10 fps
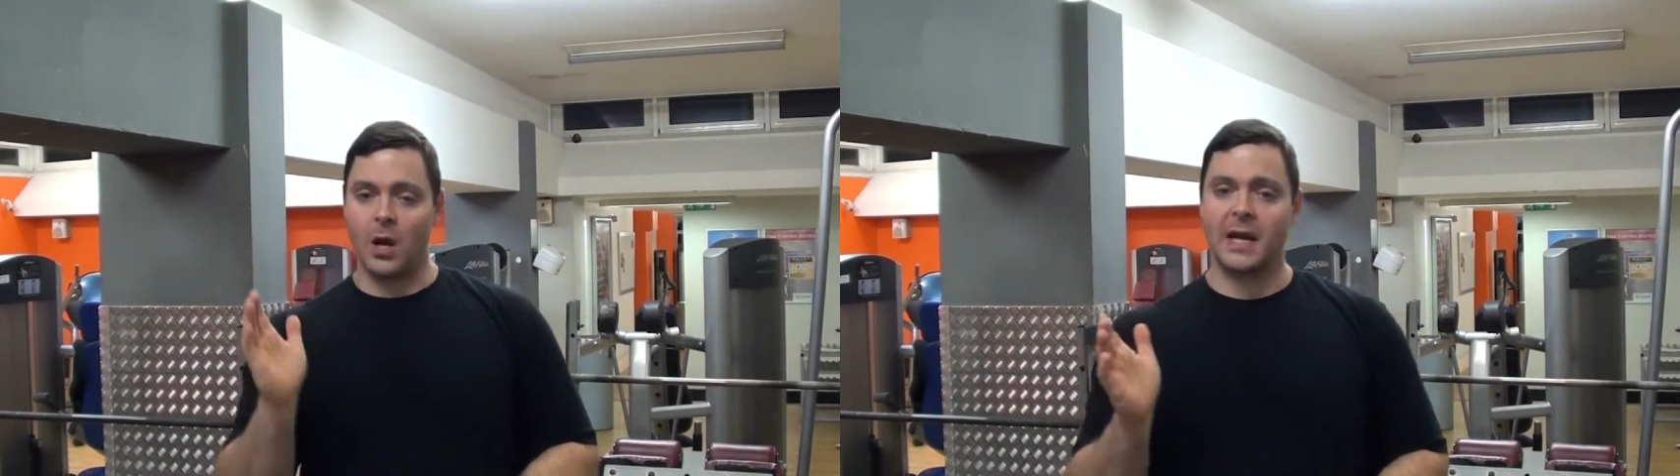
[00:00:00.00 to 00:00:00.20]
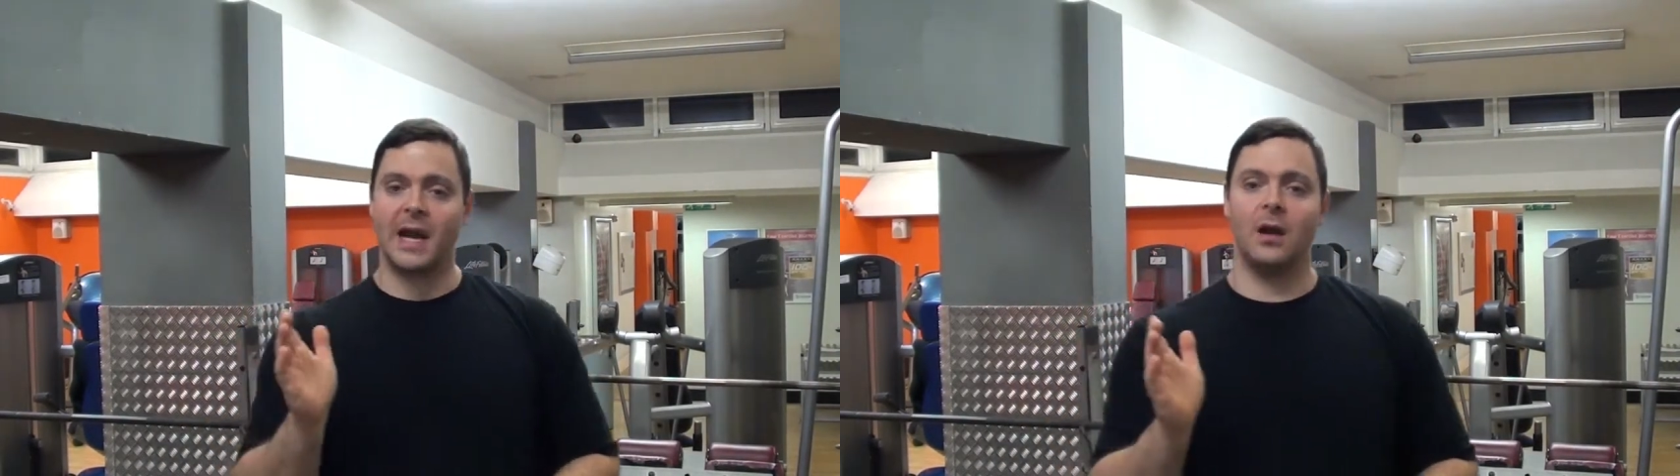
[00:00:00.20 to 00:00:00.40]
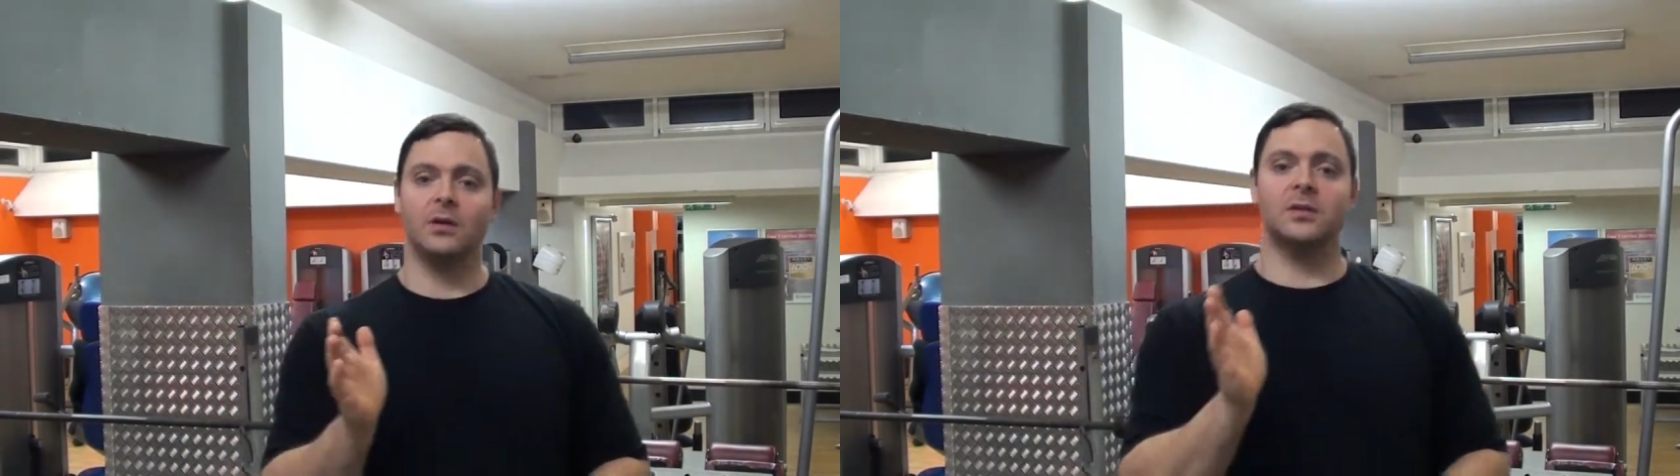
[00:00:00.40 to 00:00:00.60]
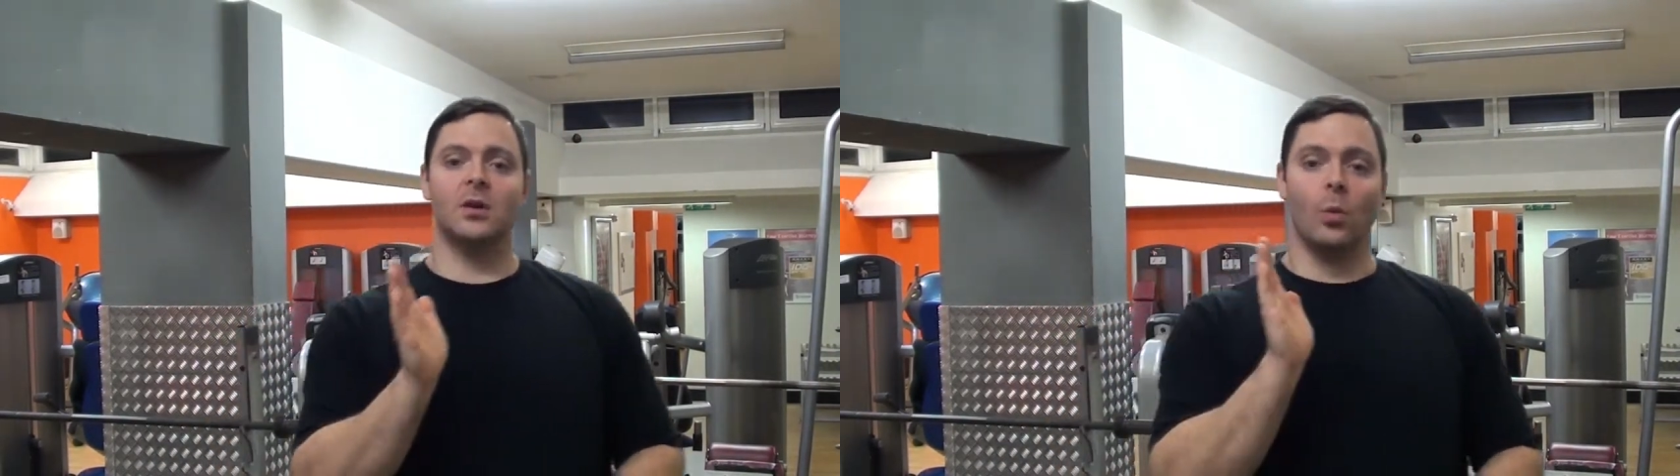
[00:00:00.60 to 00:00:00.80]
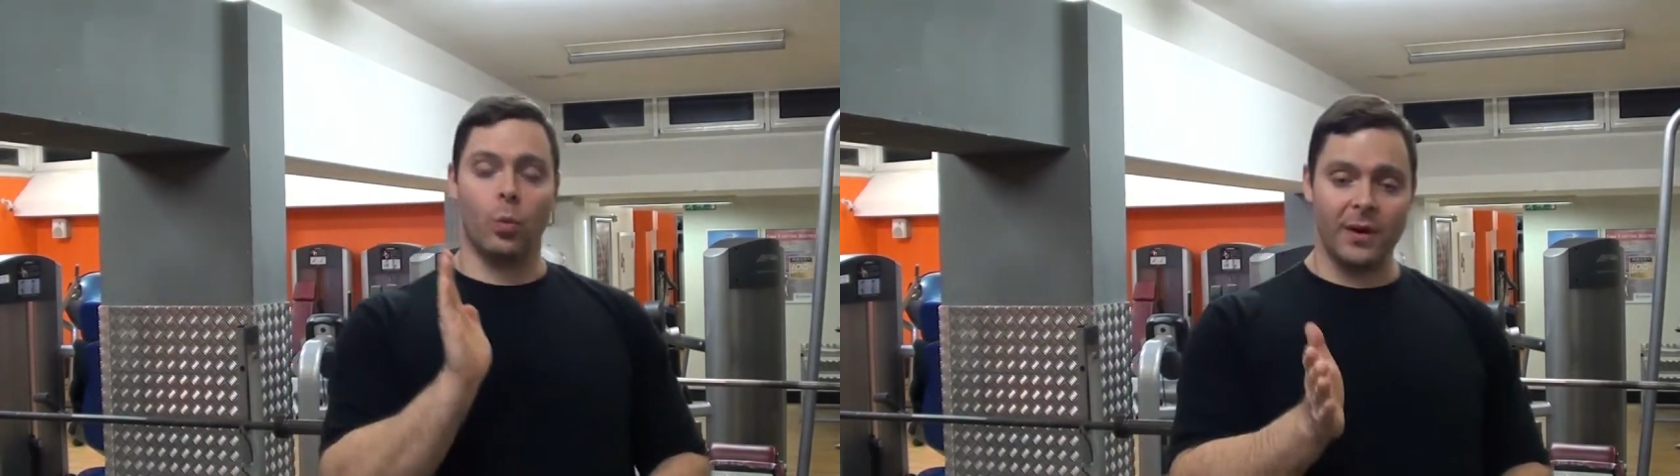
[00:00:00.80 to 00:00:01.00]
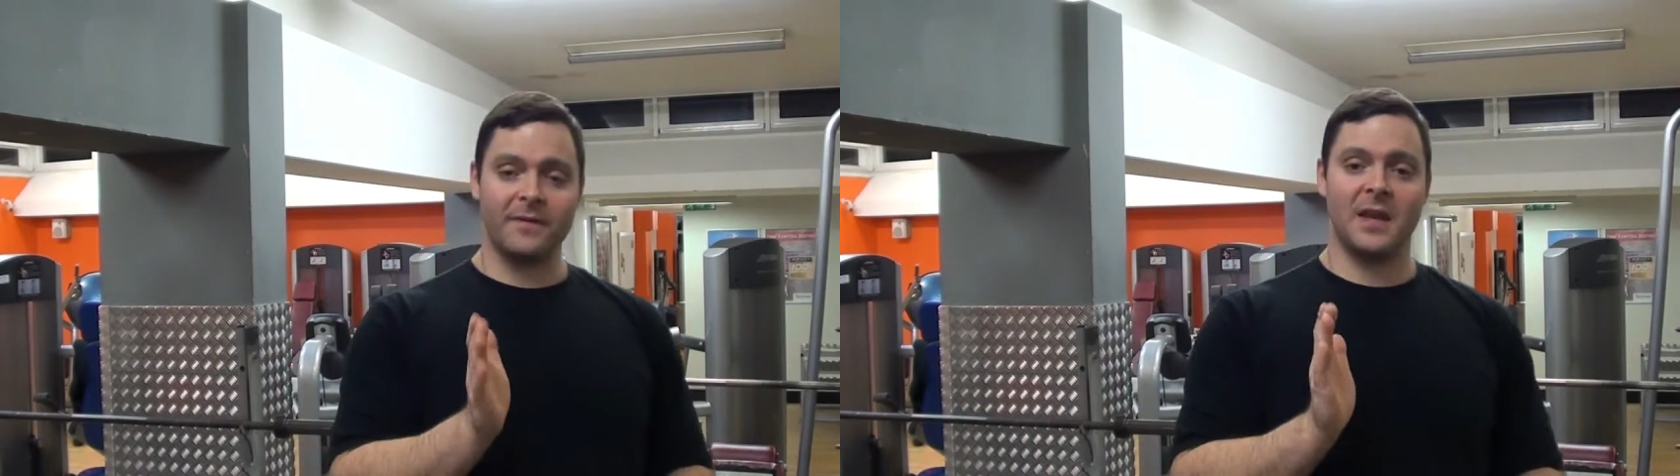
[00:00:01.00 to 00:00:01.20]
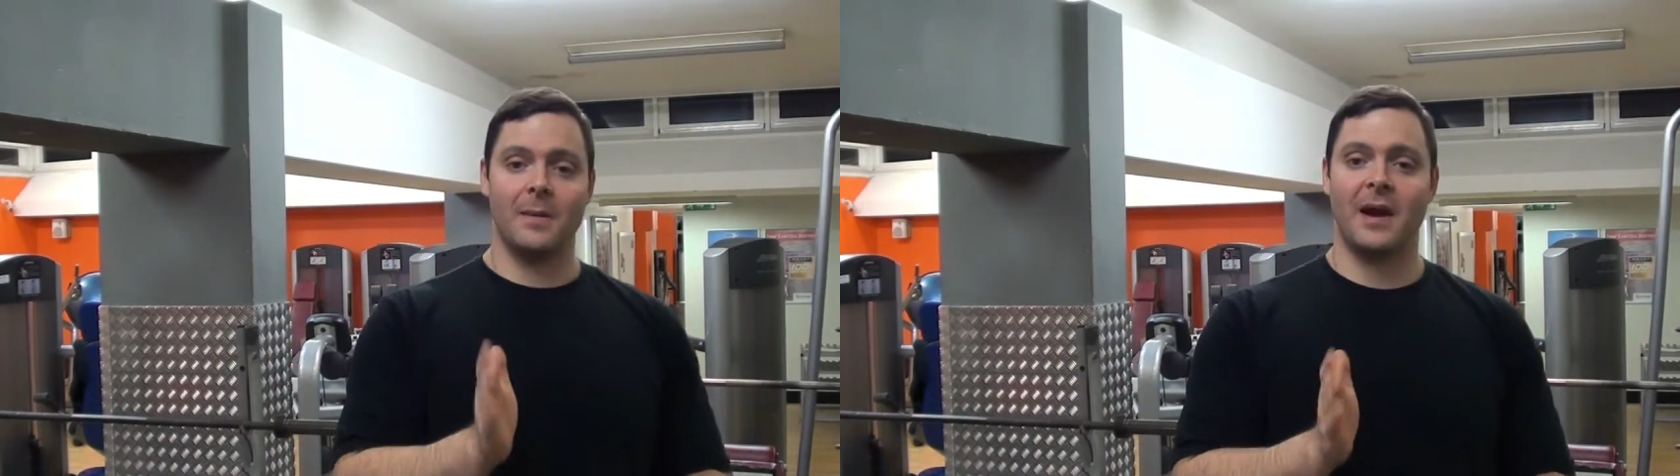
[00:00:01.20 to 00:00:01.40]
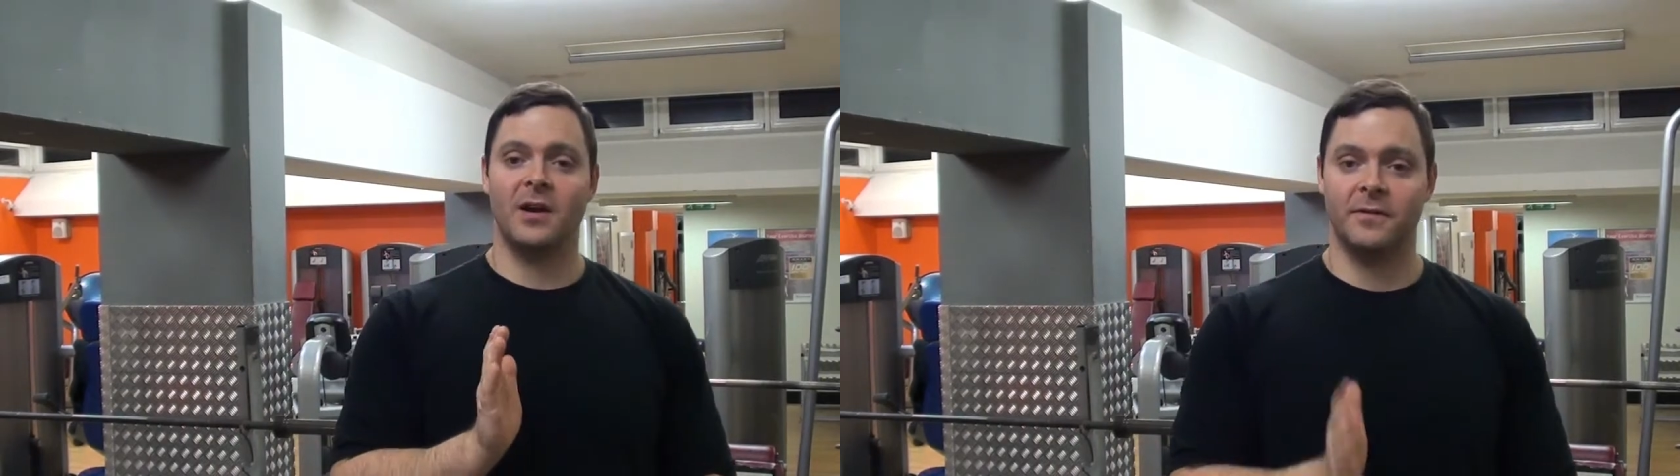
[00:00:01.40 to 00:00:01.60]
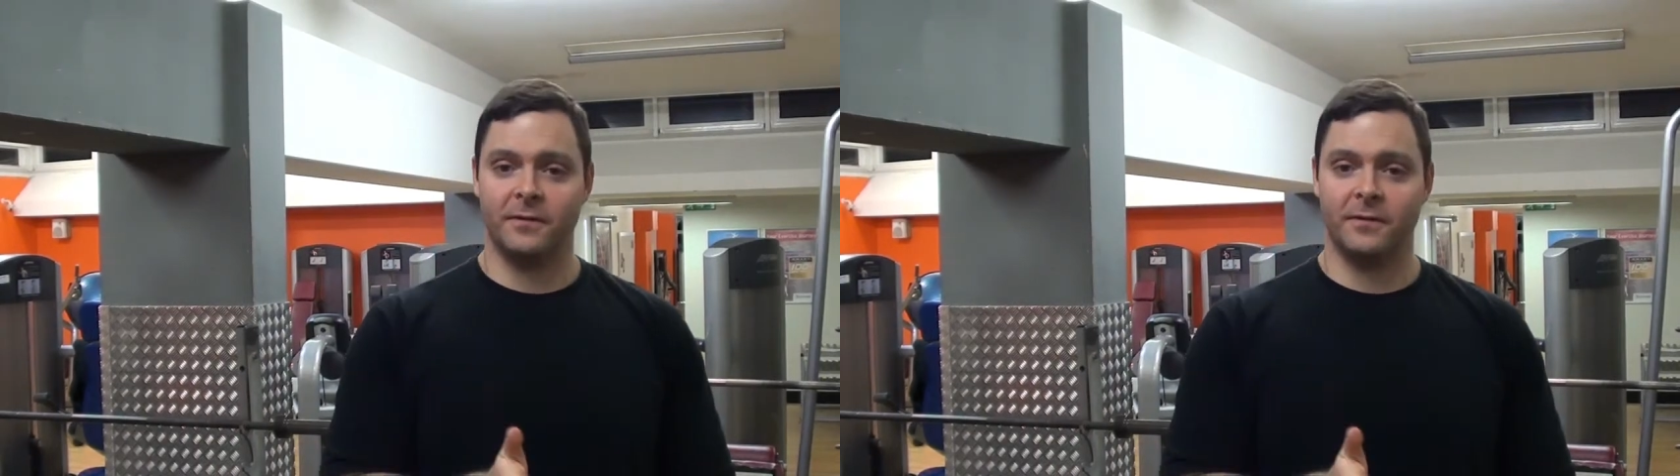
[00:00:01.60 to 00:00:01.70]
workouts with the amount of